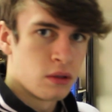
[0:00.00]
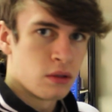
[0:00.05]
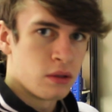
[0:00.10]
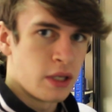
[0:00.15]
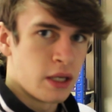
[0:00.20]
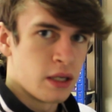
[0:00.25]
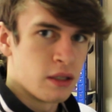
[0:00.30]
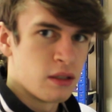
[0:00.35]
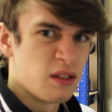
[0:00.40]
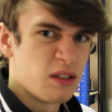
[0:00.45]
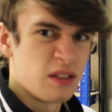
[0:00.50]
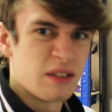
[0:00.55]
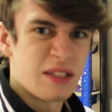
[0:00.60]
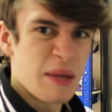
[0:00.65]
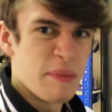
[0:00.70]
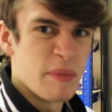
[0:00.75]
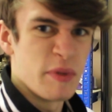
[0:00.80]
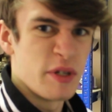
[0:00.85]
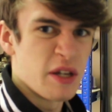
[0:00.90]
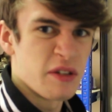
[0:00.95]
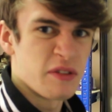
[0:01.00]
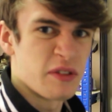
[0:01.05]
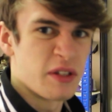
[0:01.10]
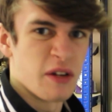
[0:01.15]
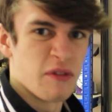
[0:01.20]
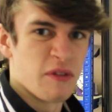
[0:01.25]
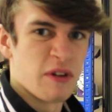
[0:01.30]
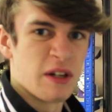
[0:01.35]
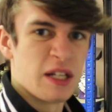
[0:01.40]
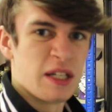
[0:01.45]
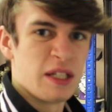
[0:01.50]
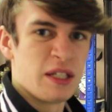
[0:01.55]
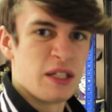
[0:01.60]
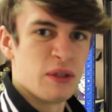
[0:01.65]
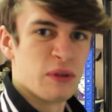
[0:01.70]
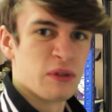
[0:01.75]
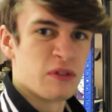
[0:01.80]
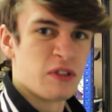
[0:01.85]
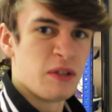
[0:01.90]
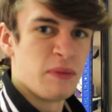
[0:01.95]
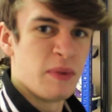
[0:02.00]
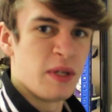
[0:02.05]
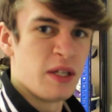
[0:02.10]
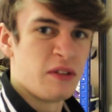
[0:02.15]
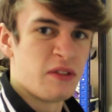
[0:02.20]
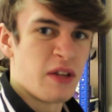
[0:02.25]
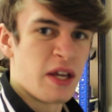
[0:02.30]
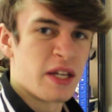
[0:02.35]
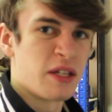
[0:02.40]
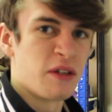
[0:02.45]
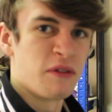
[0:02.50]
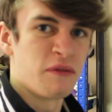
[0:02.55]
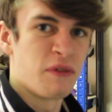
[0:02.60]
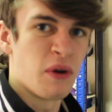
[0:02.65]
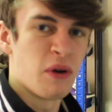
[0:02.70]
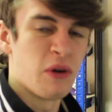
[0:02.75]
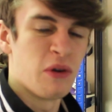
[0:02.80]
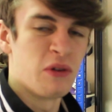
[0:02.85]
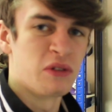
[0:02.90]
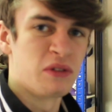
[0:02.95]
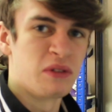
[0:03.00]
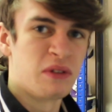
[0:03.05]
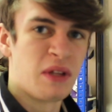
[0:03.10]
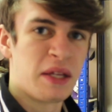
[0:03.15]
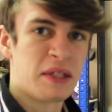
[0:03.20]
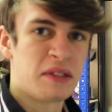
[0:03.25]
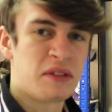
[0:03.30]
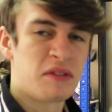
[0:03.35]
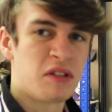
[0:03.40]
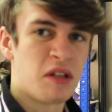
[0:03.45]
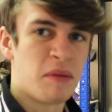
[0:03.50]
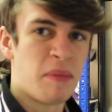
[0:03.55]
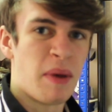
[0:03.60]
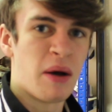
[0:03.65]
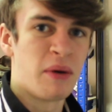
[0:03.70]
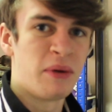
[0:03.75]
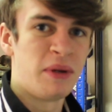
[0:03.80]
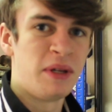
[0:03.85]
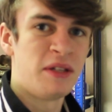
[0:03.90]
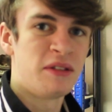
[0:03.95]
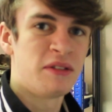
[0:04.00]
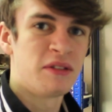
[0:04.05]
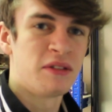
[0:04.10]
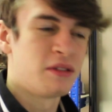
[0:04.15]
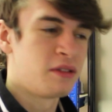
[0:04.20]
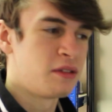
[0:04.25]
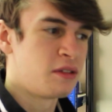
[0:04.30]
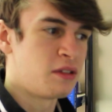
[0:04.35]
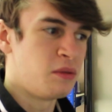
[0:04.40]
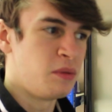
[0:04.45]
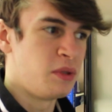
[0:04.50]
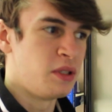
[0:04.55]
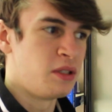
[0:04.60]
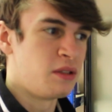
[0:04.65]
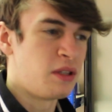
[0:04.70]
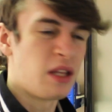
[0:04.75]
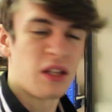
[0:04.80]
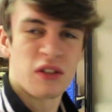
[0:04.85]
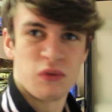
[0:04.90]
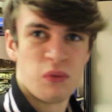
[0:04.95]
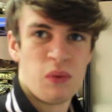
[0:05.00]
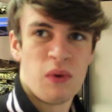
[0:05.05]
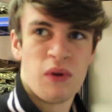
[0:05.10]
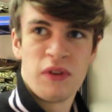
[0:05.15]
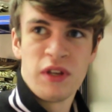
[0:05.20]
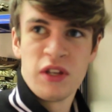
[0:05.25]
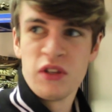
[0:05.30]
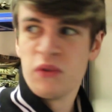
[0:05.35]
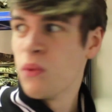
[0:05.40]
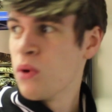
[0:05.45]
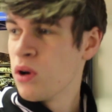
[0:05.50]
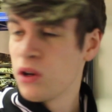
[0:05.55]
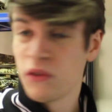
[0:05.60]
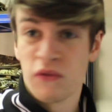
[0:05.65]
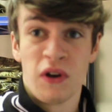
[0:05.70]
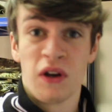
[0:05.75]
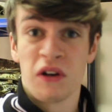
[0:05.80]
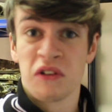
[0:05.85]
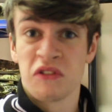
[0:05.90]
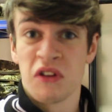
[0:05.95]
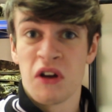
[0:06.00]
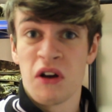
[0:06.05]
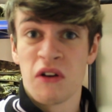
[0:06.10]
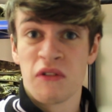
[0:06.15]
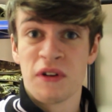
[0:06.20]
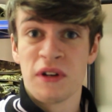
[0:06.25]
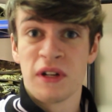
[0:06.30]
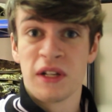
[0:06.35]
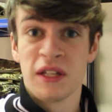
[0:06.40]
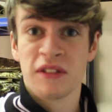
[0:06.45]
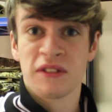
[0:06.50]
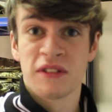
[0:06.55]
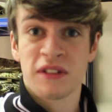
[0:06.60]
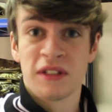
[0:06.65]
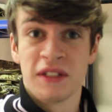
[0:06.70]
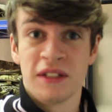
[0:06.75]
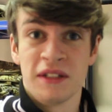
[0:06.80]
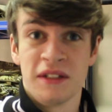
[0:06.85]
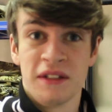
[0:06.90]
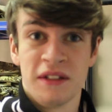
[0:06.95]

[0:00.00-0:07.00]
yeah, same as yesterday really. You'll see me taking photos, and that's about it. I mean, that's what these work vlogs are really, isn't it?